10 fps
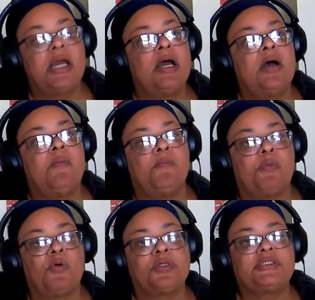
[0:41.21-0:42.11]
more
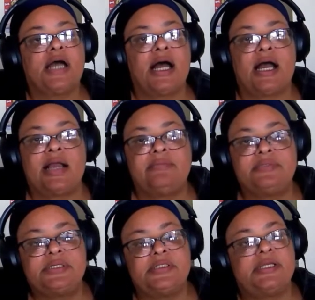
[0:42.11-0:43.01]
times
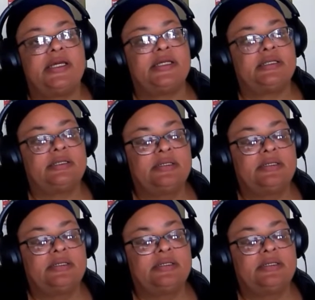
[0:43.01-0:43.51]
than...